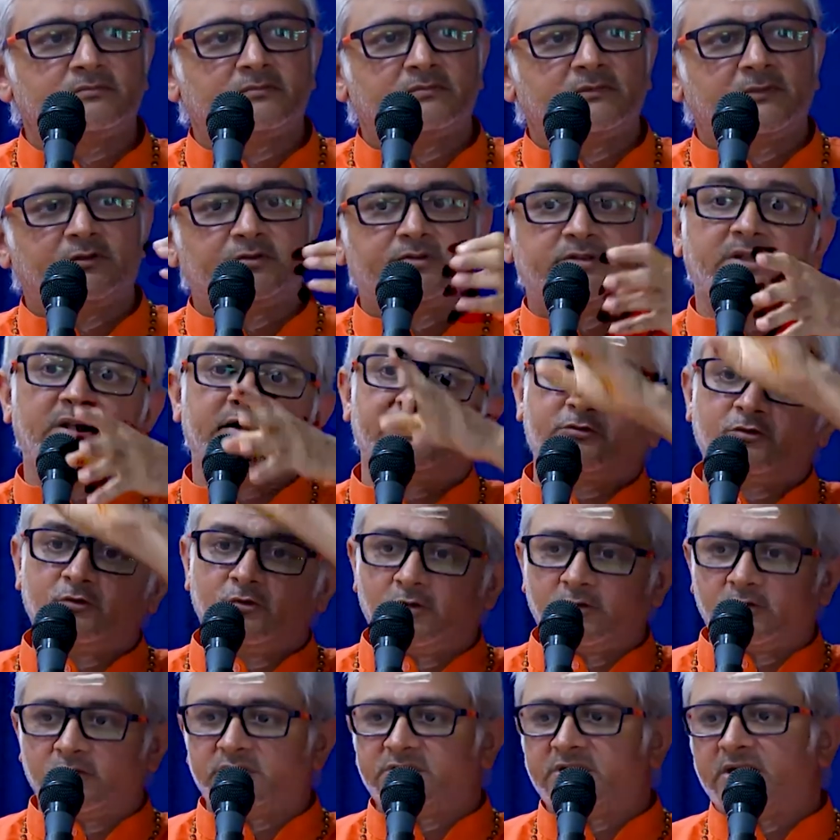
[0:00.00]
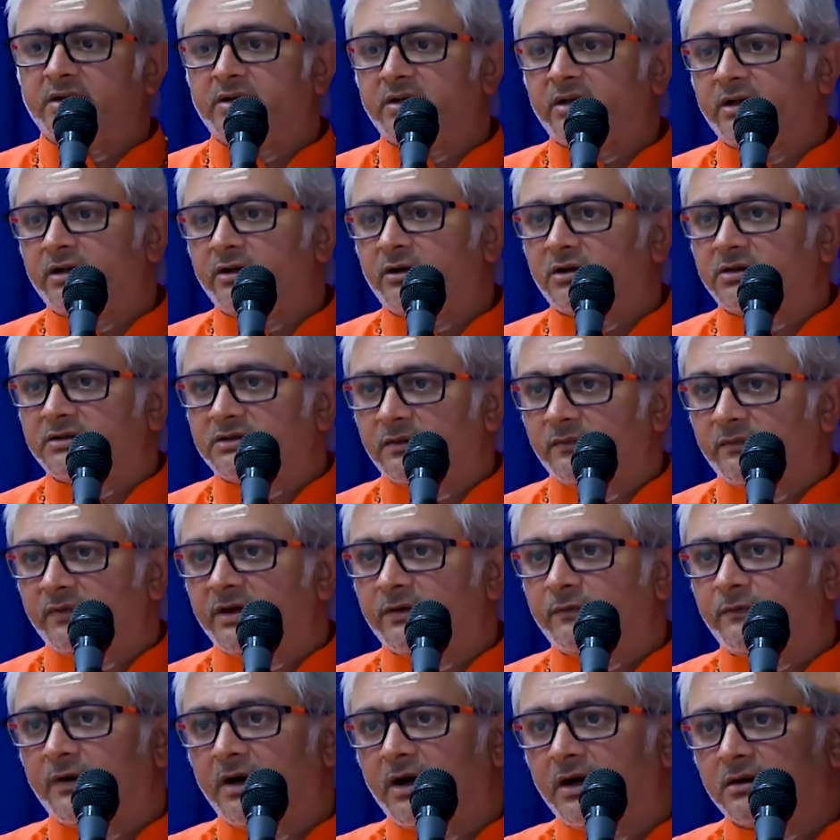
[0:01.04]
Now she has to go to Chennai or somewhere
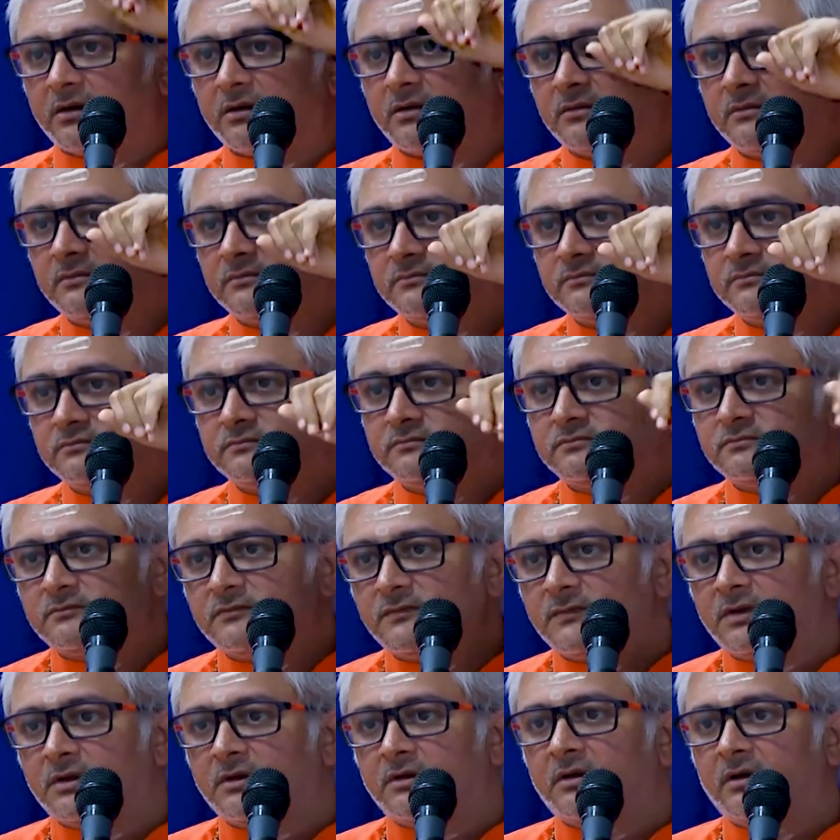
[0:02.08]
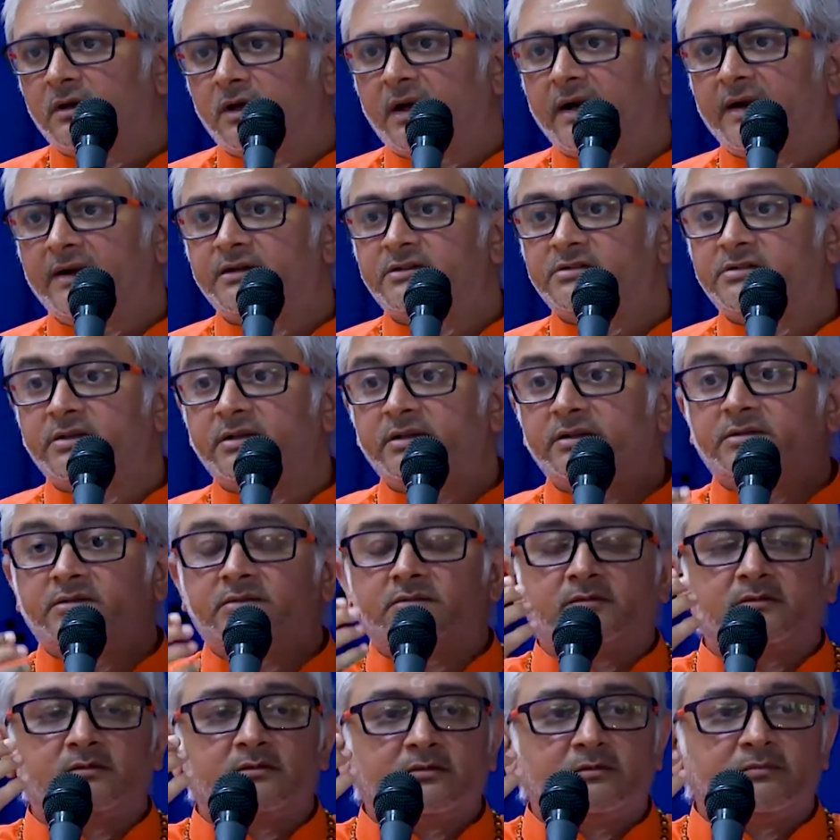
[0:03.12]
far, and she
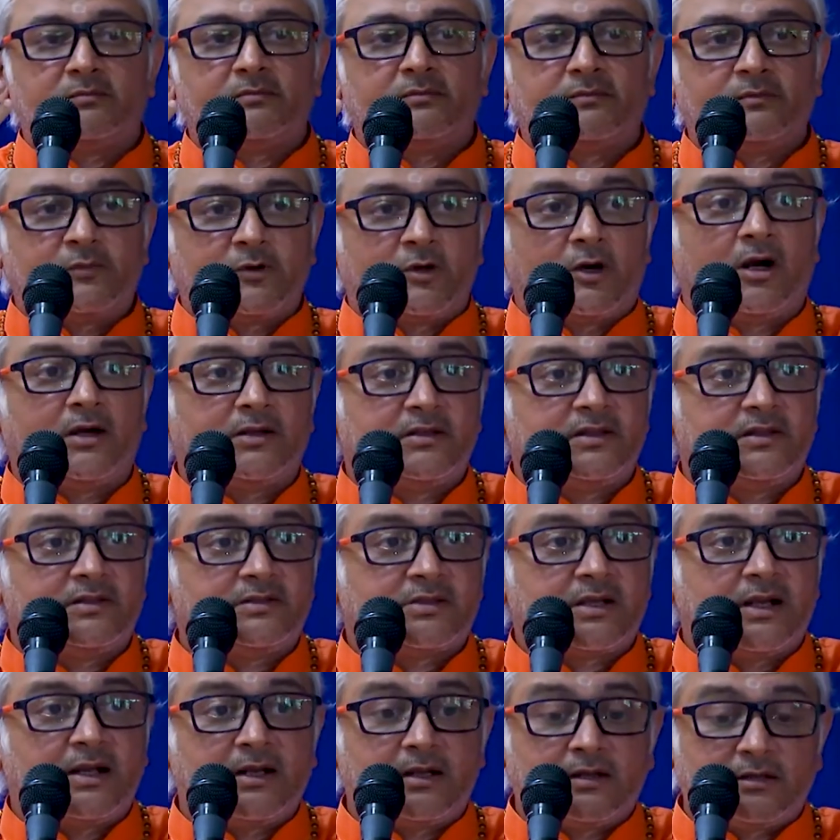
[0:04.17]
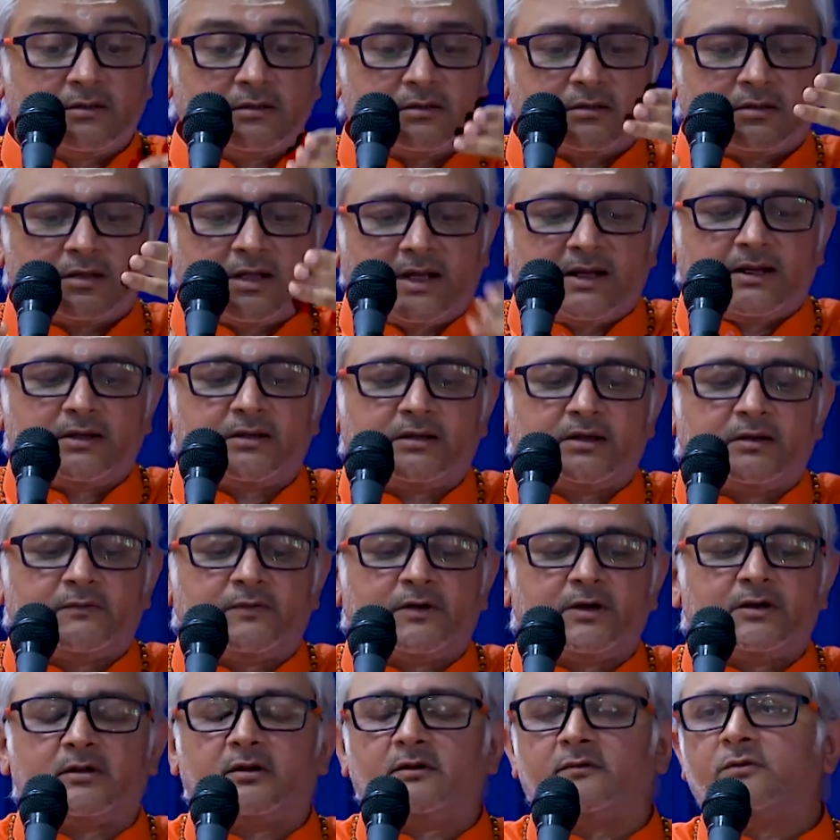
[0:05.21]
brought this child right in
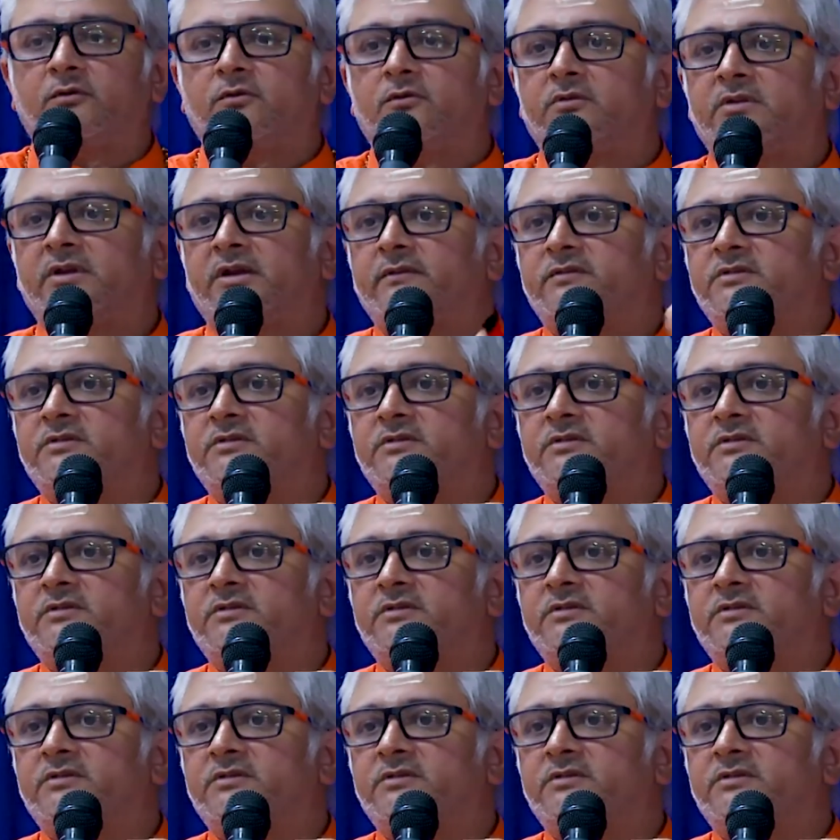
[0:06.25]
front of Gurudev.